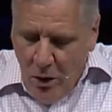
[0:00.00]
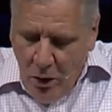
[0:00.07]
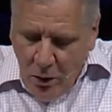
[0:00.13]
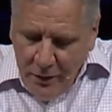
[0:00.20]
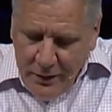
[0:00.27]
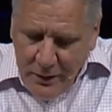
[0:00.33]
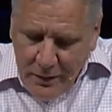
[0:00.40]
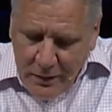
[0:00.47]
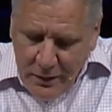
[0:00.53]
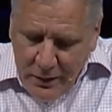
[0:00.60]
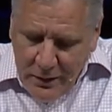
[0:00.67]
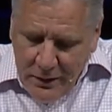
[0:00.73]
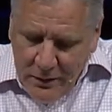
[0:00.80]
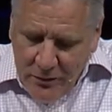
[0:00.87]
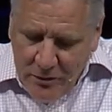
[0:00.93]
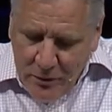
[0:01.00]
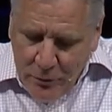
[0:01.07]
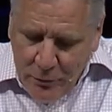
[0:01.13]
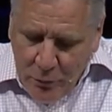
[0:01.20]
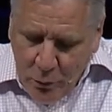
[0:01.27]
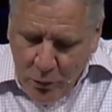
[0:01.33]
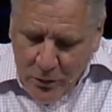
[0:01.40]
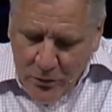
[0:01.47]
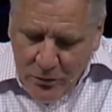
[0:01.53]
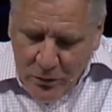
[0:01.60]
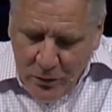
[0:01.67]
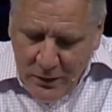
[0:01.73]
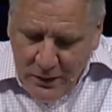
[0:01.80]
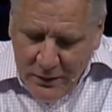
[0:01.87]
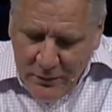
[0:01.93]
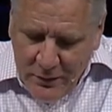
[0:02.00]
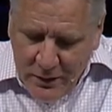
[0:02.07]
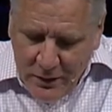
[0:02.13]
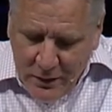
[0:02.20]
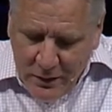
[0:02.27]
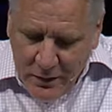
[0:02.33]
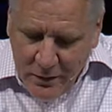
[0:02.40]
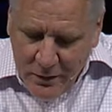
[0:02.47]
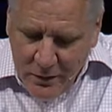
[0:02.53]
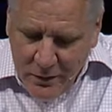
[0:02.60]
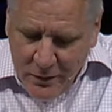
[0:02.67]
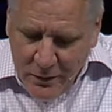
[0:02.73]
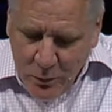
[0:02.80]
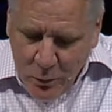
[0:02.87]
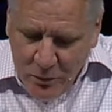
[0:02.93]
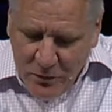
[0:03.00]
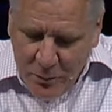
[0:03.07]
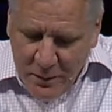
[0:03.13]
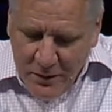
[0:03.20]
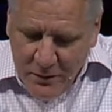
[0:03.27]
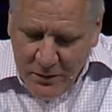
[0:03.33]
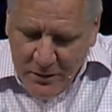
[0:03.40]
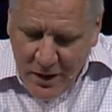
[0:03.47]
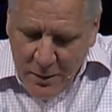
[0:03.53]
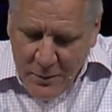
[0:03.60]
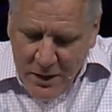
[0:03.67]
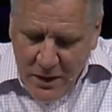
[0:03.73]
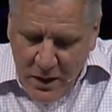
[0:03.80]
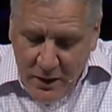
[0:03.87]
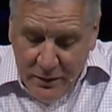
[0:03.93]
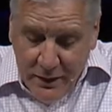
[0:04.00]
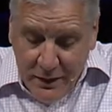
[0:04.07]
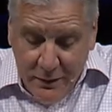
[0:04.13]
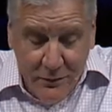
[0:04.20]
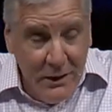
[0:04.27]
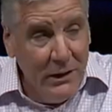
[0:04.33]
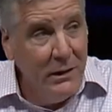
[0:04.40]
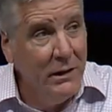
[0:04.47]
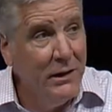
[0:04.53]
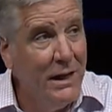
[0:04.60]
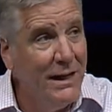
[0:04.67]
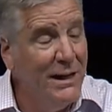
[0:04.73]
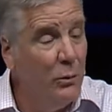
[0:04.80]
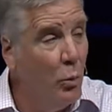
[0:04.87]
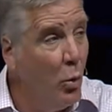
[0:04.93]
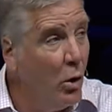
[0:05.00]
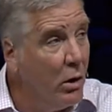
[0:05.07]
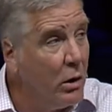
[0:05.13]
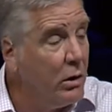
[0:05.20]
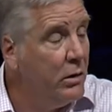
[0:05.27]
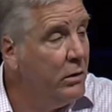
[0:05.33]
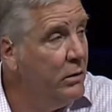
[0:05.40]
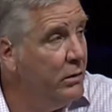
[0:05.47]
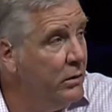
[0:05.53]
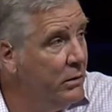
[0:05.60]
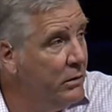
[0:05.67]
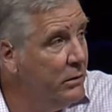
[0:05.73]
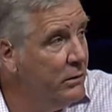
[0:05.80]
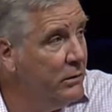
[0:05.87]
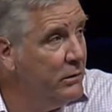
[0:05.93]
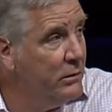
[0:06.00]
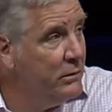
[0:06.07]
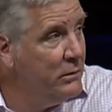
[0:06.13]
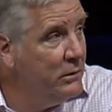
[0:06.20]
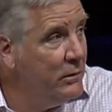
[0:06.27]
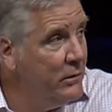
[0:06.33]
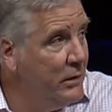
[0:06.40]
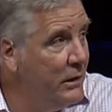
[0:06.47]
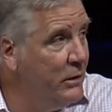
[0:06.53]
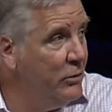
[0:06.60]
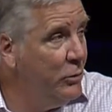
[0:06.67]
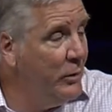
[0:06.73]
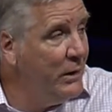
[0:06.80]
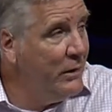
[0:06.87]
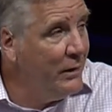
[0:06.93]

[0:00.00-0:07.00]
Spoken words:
All the Athenians and the foreigners who lived there would spend their time in nothing. Evidently they didn't work. They didn't do